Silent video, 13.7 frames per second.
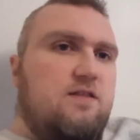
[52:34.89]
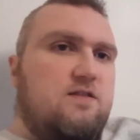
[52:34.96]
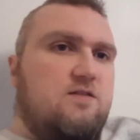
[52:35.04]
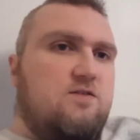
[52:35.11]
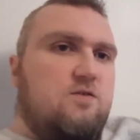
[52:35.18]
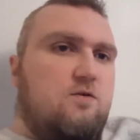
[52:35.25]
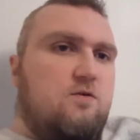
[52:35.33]
And
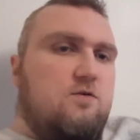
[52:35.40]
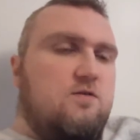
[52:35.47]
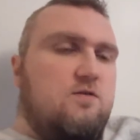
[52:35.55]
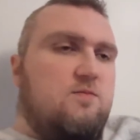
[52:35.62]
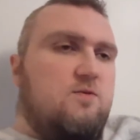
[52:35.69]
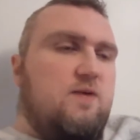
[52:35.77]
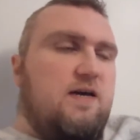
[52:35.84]
so
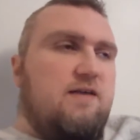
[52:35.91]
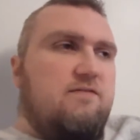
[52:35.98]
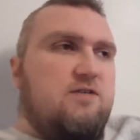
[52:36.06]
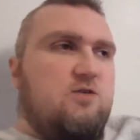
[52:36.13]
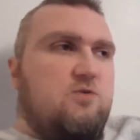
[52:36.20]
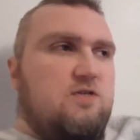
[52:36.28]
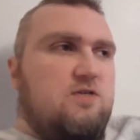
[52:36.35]
ultimately, we have
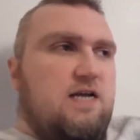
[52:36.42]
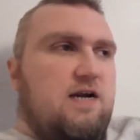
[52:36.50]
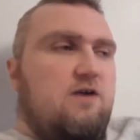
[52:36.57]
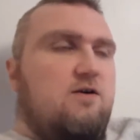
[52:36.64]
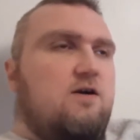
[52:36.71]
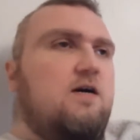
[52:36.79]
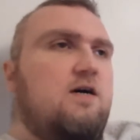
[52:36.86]
it to where
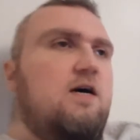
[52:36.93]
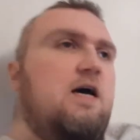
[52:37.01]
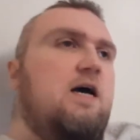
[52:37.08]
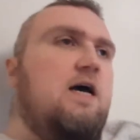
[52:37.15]
Tara